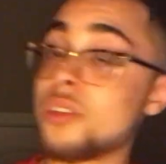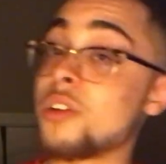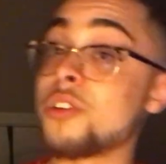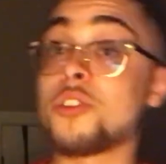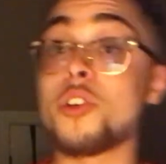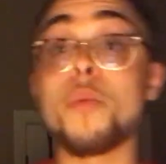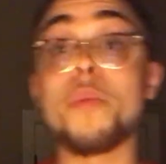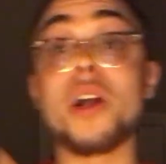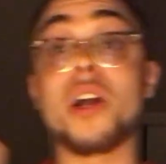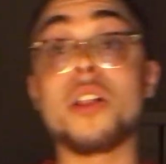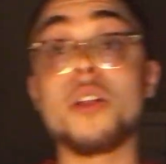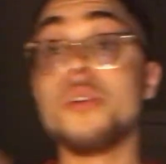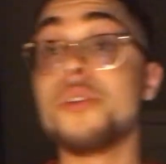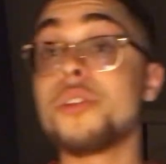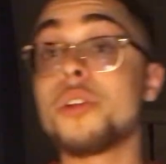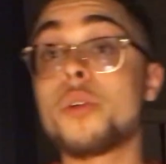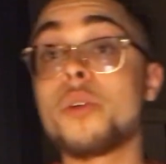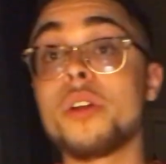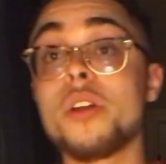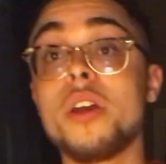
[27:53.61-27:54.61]
There's all my
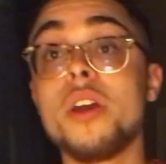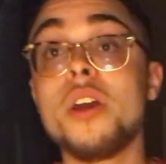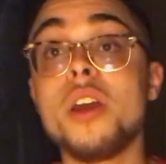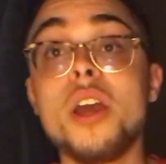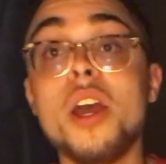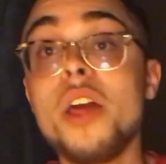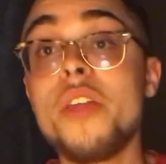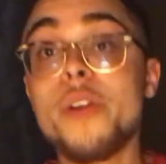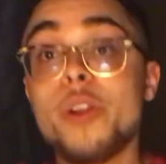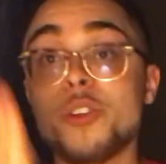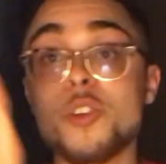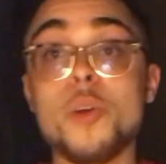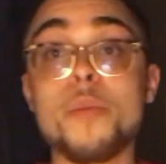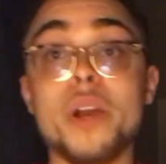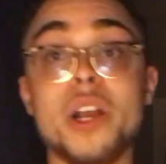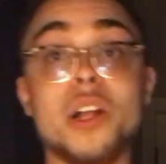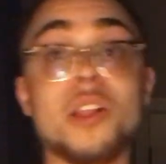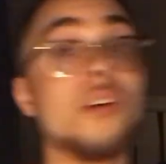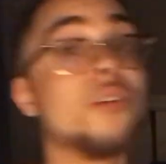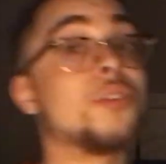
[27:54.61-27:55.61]

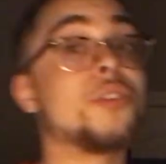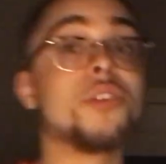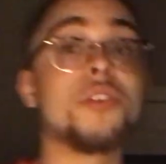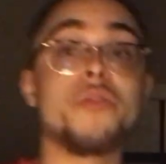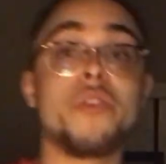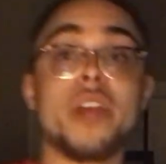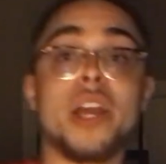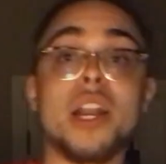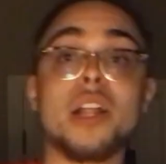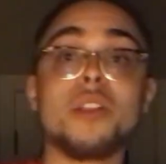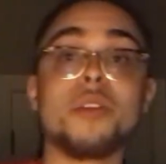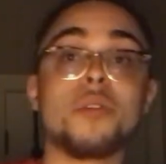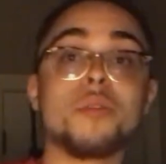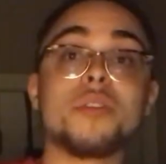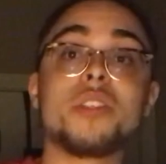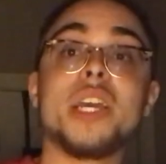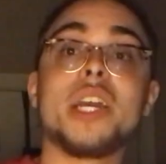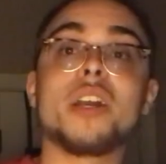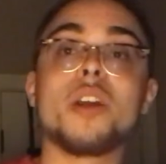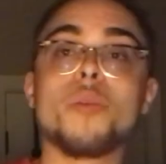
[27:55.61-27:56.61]
closure. If you got a
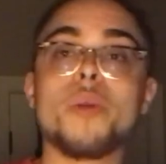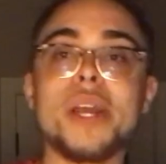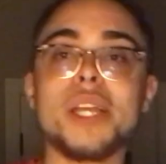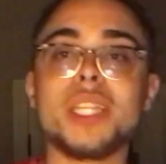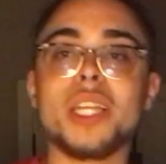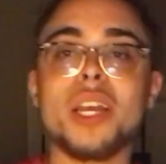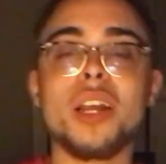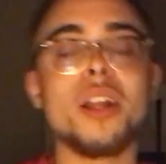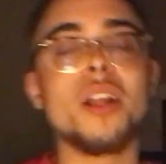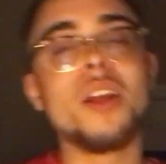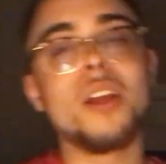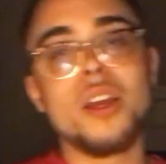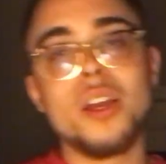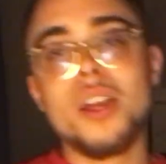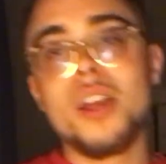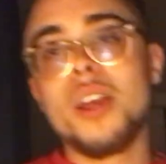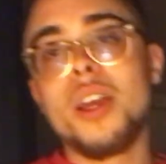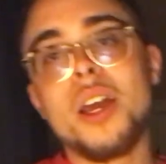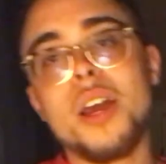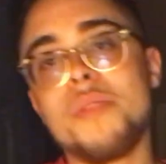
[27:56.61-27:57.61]
little ticker right there,
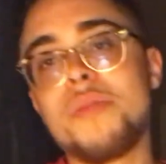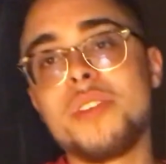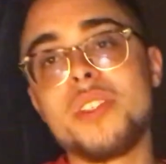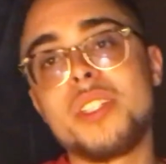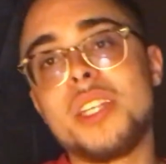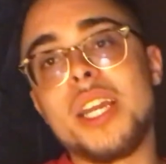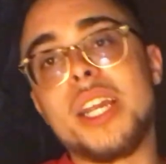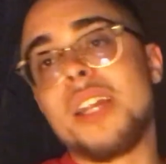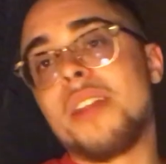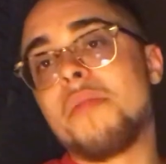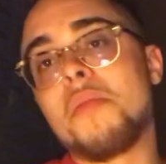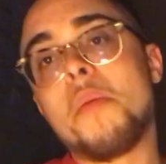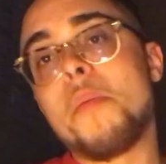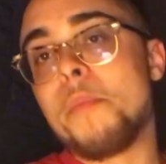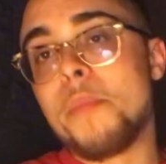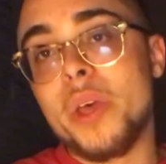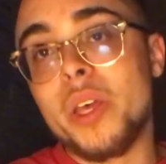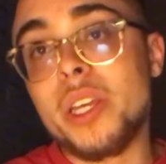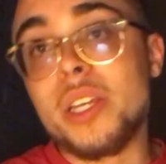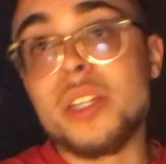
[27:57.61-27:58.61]
I've said it a
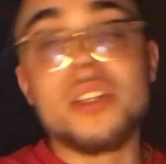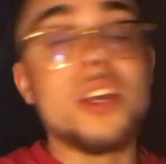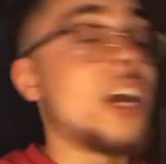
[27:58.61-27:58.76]
million